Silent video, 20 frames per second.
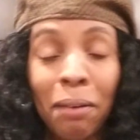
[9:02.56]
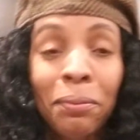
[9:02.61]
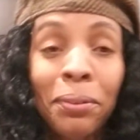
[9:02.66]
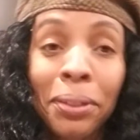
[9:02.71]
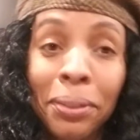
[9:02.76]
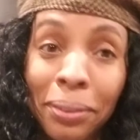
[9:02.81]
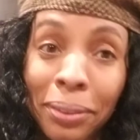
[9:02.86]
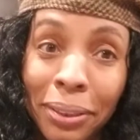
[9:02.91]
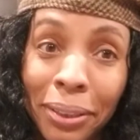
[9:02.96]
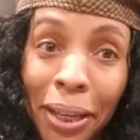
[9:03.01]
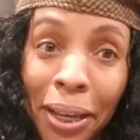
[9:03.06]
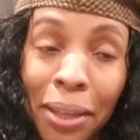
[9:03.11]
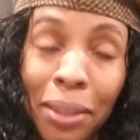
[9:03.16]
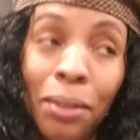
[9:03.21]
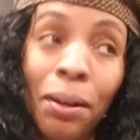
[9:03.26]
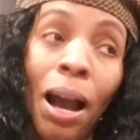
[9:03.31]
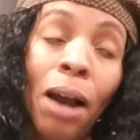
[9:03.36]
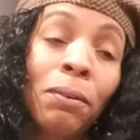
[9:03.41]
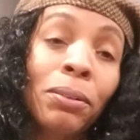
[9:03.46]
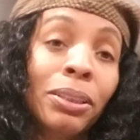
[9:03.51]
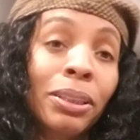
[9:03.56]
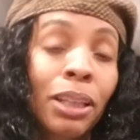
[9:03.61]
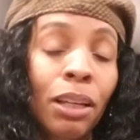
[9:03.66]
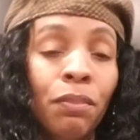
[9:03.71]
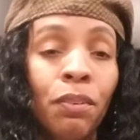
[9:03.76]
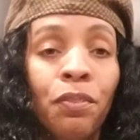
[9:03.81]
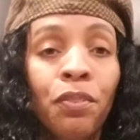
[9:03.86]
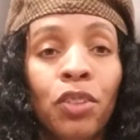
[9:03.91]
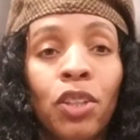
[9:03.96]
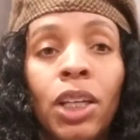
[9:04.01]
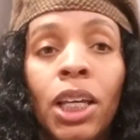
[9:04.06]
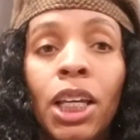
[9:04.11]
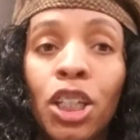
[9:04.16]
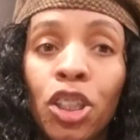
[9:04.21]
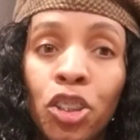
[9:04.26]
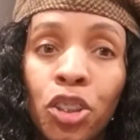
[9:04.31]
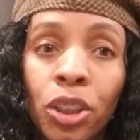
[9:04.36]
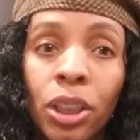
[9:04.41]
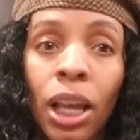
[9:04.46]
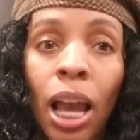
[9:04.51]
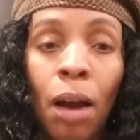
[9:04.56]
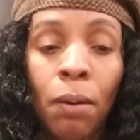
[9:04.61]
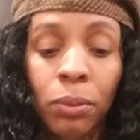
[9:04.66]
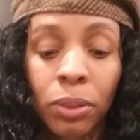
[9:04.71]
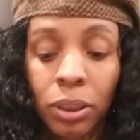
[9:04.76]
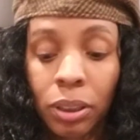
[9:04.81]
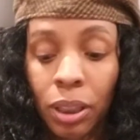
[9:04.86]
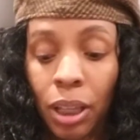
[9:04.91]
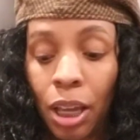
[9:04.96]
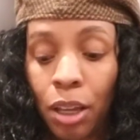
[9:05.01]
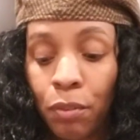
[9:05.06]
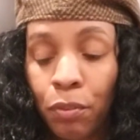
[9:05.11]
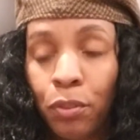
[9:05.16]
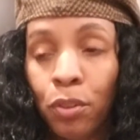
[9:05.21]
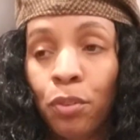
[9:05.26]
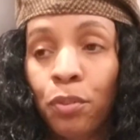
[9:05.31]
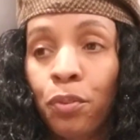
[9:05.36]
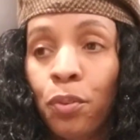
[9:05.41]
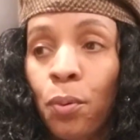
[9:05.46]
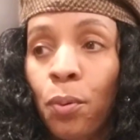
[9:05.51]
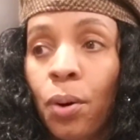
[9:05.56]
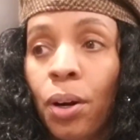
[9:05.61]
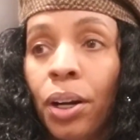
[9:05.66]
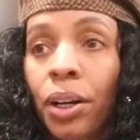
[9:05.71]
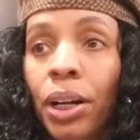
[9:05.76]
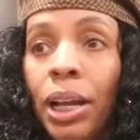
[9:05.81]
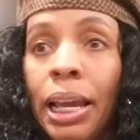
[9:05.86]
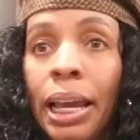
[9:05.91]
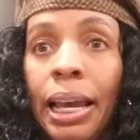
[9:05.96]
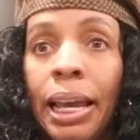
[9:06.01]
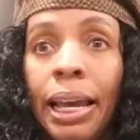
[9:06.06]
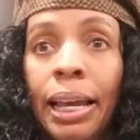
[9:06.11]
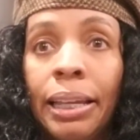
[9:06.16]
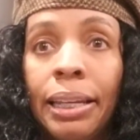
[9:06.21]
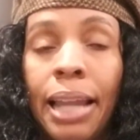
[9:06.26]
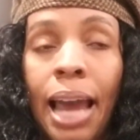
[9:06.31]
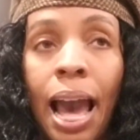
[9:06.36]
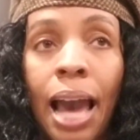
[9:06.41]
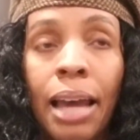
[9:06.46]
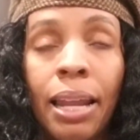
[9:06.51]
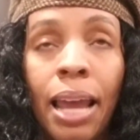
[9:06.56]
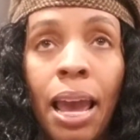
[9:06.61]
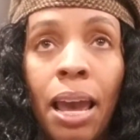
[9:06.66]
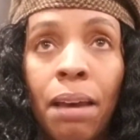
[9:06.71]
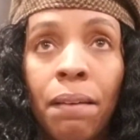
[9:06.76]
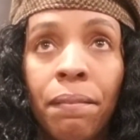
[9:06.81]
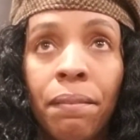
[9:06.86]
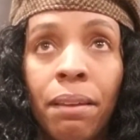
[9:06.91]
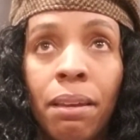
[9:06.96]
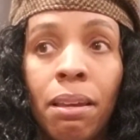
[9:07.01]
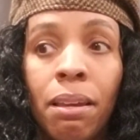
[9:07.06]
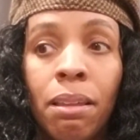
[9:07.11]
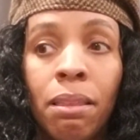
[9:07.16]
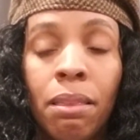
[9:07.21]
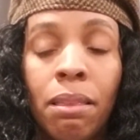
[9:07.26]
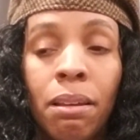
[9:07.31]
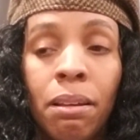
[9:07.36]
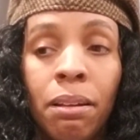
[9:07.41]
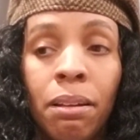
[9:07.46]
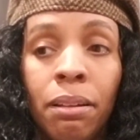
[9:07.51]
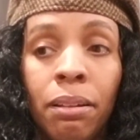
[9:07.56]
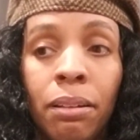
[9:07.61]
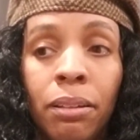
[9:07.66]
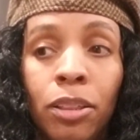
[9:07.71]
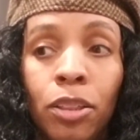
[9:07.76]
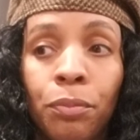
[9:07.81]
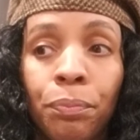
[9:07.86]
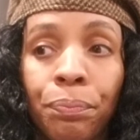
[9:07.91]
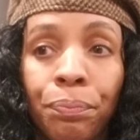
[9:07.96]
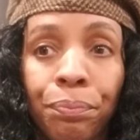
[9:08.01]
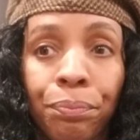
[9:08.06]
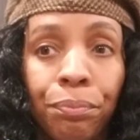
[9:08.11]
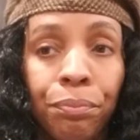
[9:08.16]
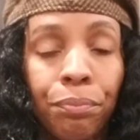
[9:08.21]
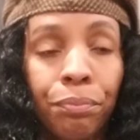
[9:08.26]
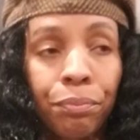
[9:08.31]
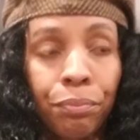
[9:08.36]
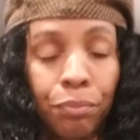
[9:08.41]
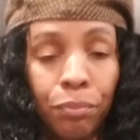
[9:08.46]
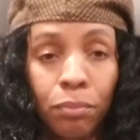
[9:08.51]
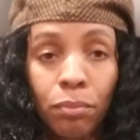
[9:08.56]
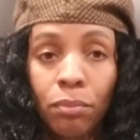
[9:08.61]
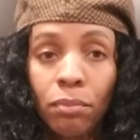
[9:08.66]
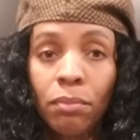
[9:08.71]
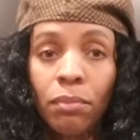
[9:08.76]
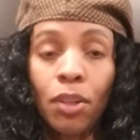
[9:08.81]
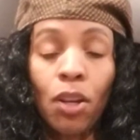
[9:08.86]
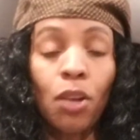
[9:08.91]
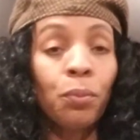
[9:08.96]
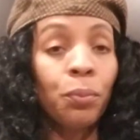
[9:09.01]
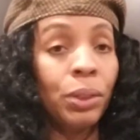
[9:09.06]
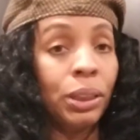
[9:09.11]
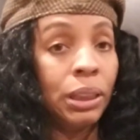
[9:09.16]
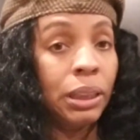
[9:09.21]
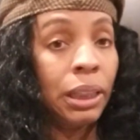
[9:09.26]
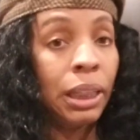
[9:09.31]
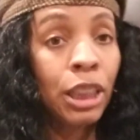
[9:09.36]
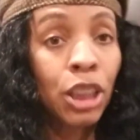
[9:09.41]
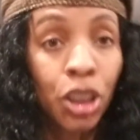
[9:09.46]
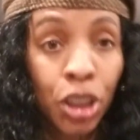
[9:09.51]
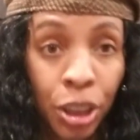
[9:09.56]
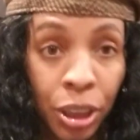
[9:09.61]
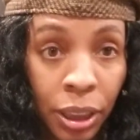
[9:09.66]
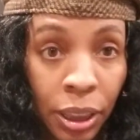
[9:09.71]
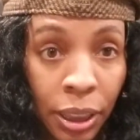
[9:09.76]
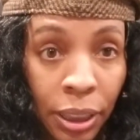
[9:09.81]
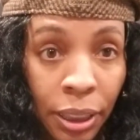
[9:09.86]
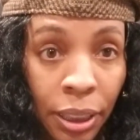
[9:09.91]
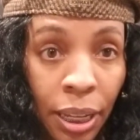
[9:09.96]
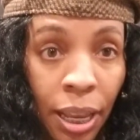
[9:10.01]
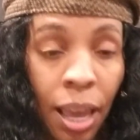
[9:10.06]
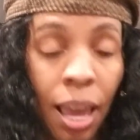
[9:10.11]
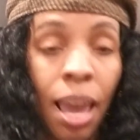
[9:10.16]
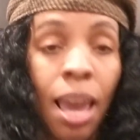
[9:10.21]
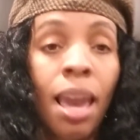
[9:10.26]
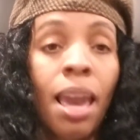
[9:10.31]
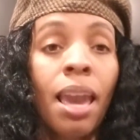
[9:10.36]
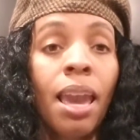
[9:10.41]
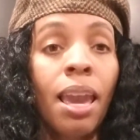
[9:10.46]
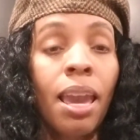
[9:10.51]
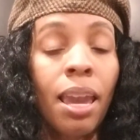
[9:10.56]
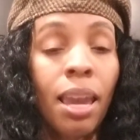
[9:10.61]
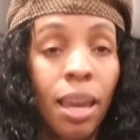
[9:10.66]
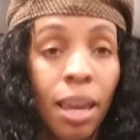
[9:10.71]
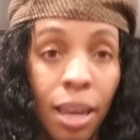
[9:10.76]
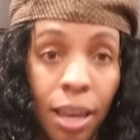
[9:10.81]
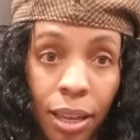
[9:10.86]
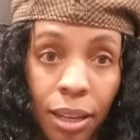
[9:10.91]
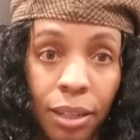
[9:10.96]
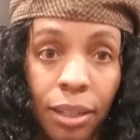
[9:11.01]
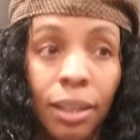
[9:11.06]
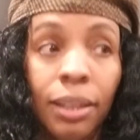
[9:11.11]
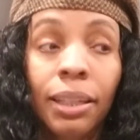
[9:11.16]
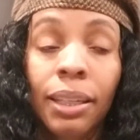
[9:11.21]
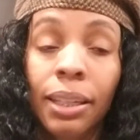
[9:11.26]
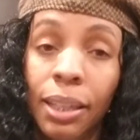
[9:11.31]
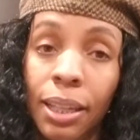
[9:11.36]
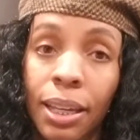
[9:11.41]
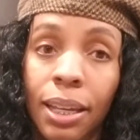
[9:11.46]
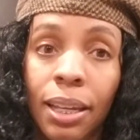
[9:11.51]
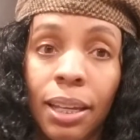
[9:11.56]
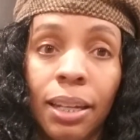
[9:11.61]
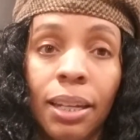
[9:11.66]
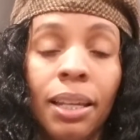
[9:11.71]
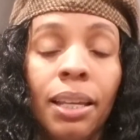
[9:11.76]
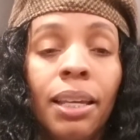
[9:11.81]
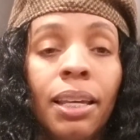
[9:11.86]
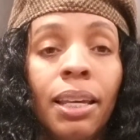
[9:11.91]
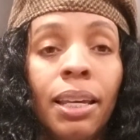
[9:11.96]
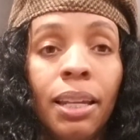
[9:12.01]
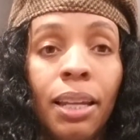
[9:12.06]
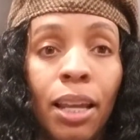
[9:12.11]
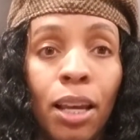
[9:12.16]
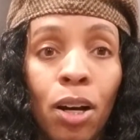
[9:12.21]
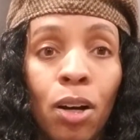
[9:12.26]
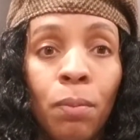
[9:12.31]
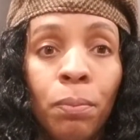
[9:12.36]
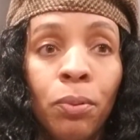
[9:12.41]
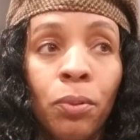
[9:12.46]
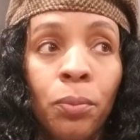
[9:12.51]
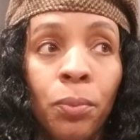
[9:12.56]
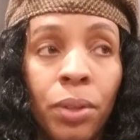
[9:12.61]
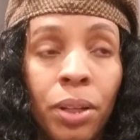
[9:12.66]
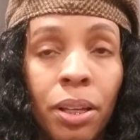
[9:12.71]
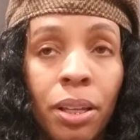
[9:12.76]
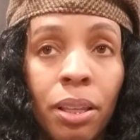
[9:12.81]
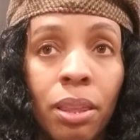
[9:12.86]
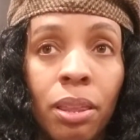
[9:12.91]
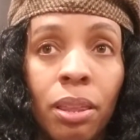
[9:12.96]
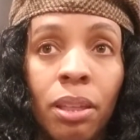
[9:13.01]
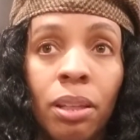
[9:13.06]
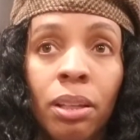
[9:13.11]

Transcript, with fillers: will say though, I was thankful for the energy. I was thankful for not having the retention. And again, it helped with